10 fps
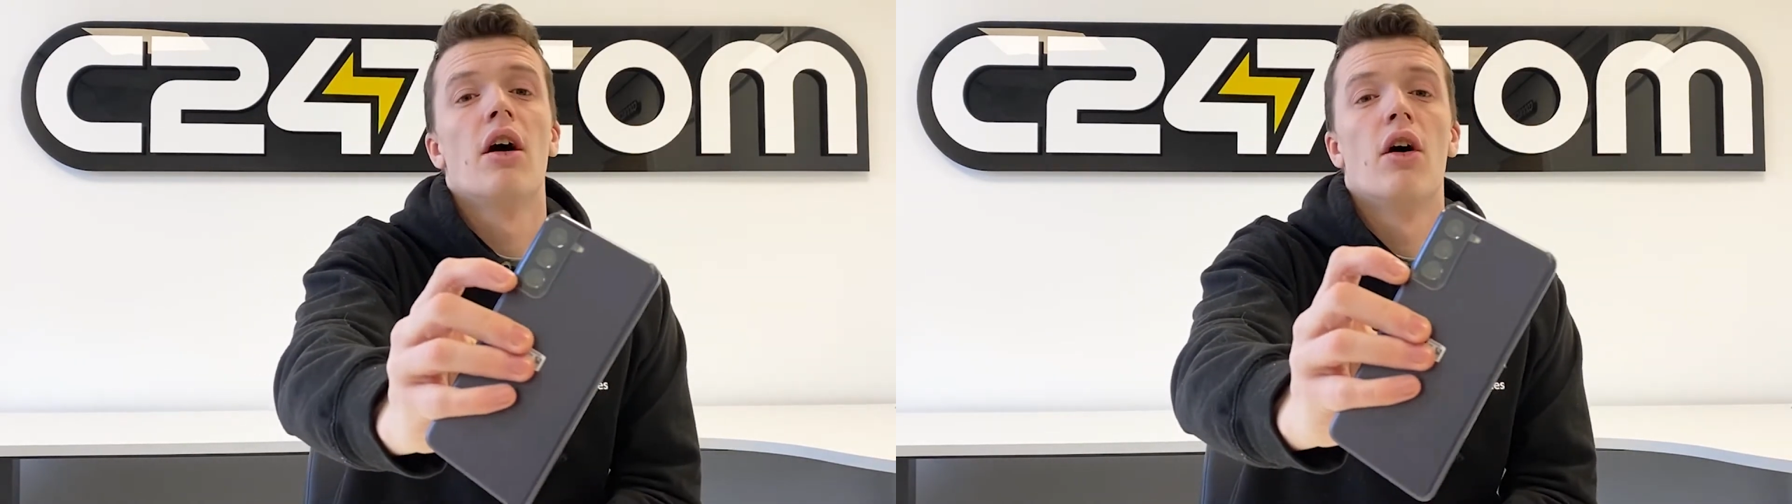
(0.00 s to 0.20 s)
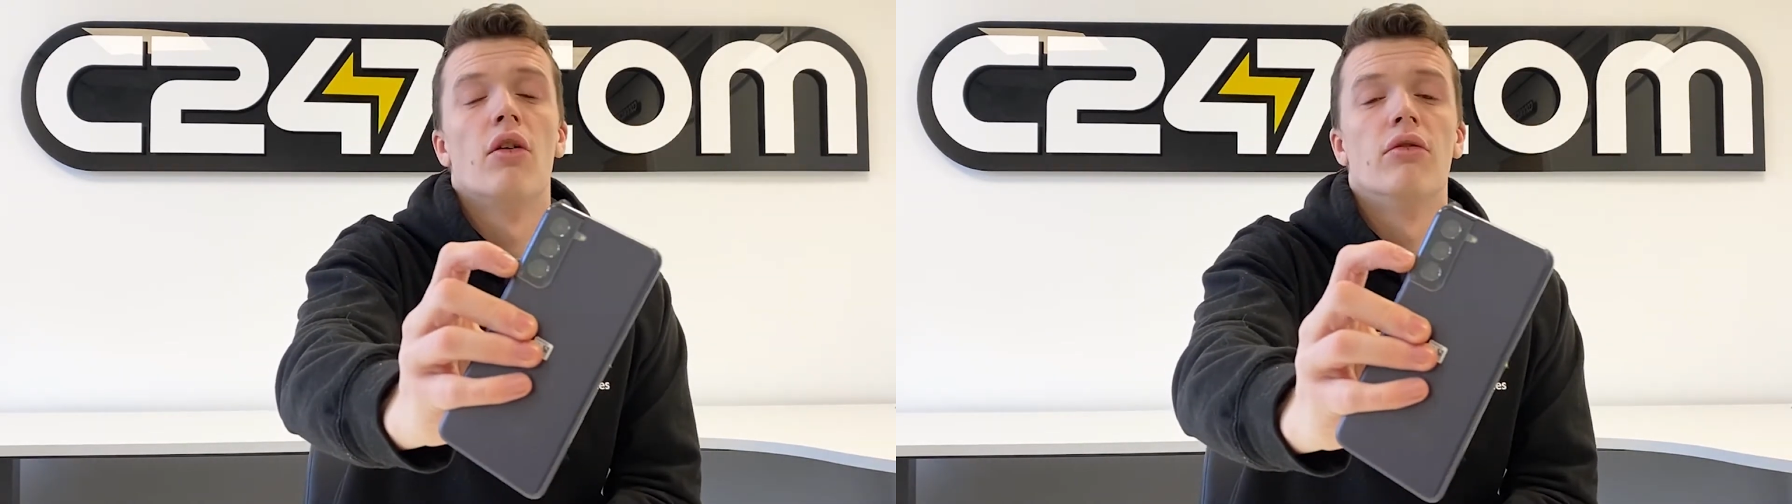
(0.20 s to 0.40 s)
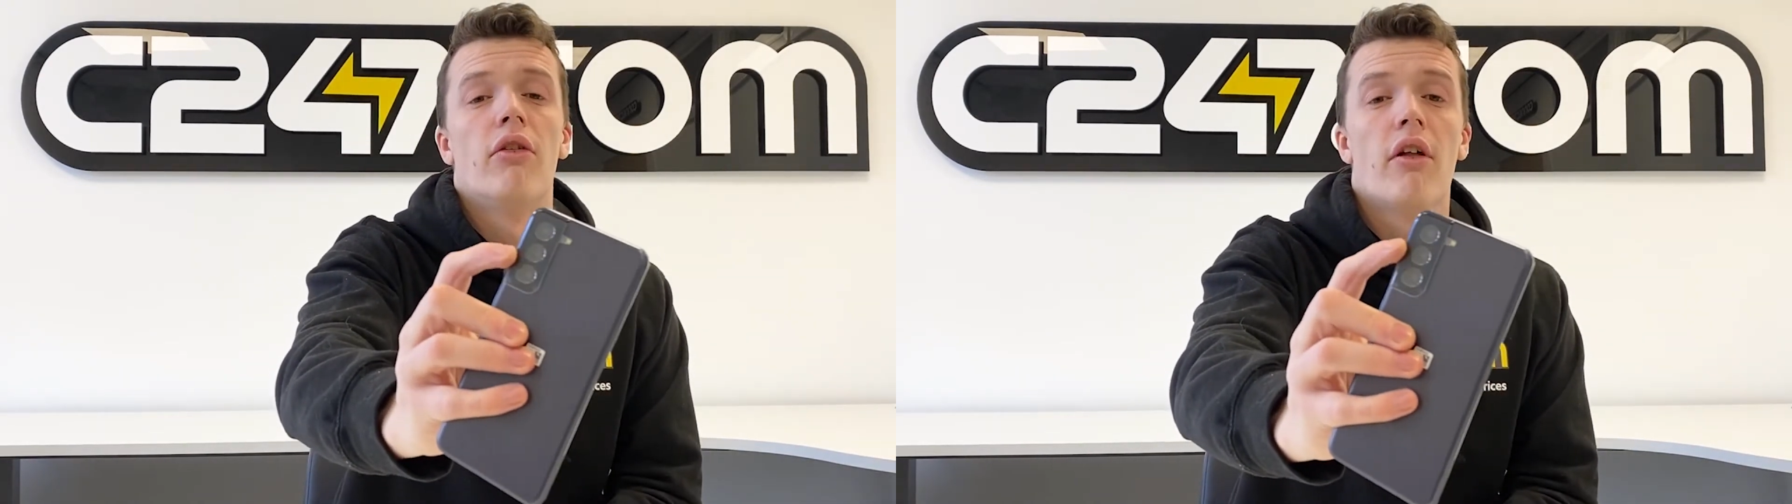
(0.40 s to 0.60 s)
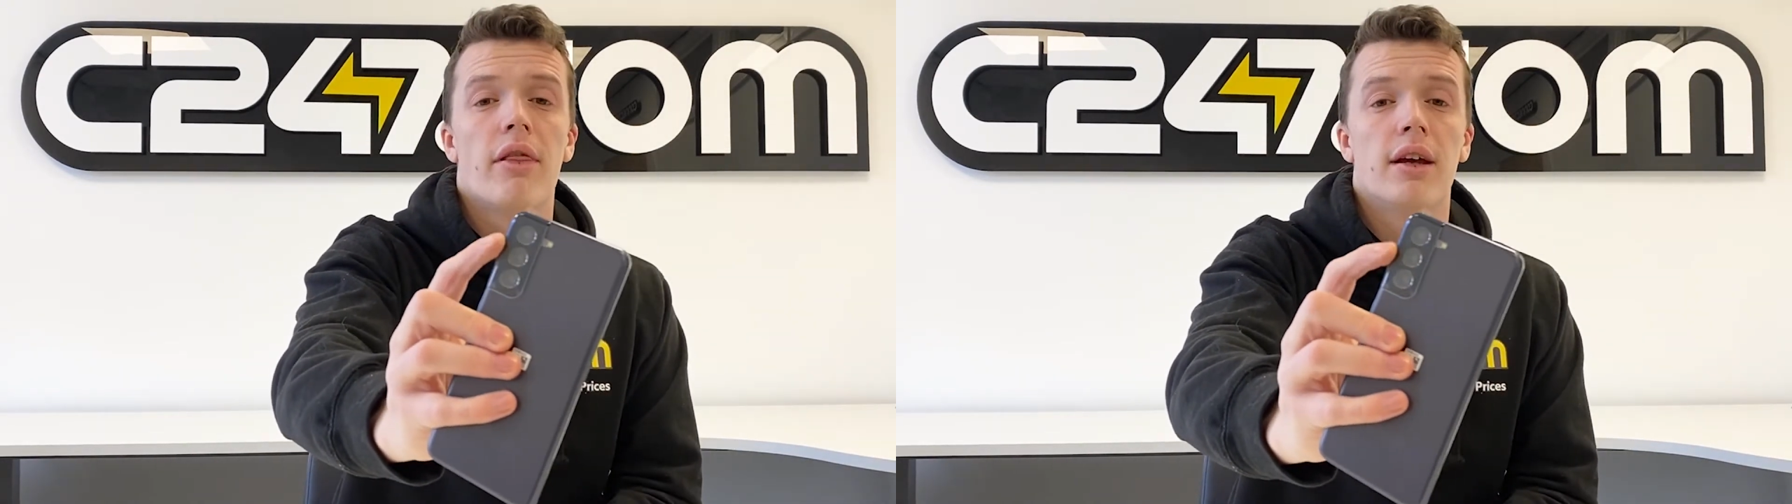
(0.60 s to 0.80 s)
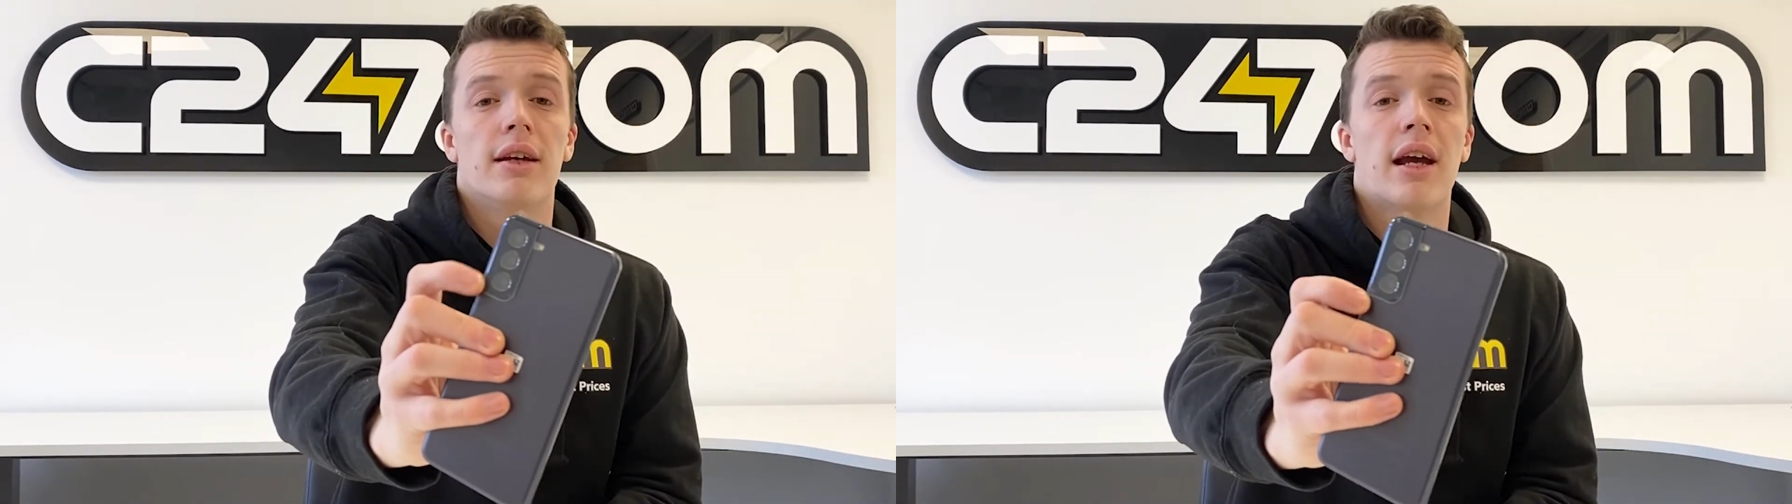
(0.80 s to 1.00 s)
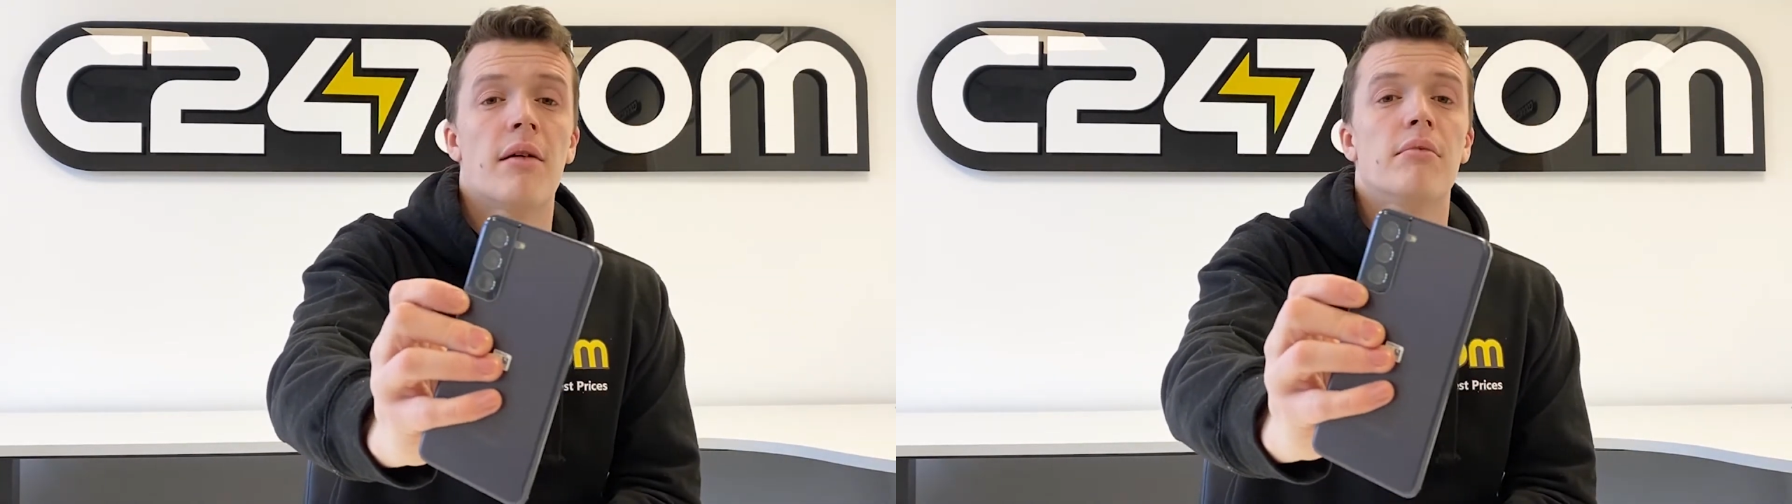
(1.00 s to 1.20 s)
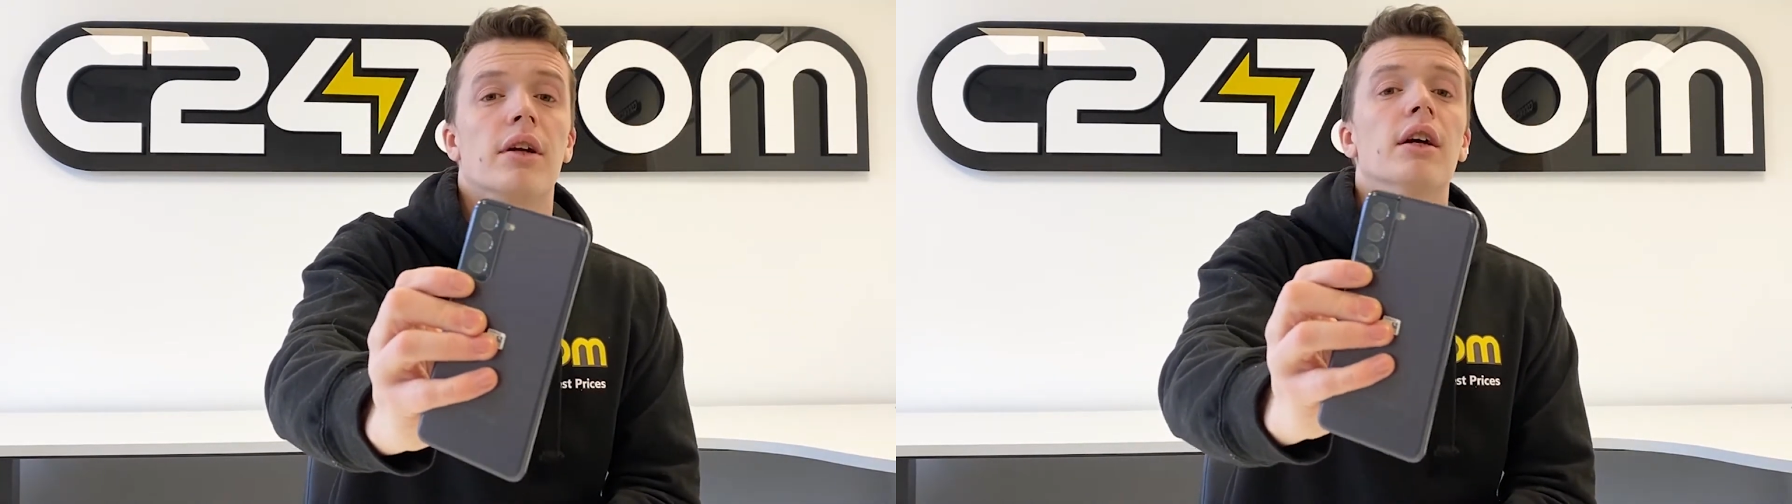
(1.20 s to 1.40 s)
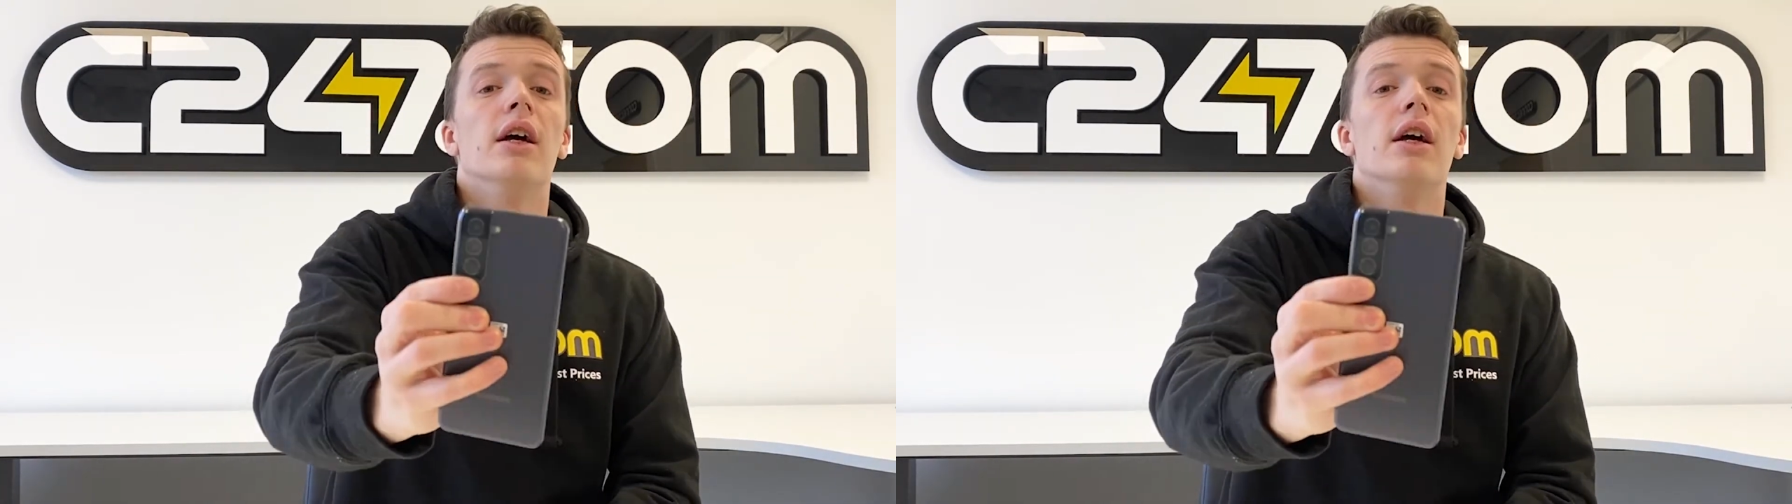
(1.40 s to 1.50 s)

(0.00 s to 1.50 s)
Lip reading: of the camera.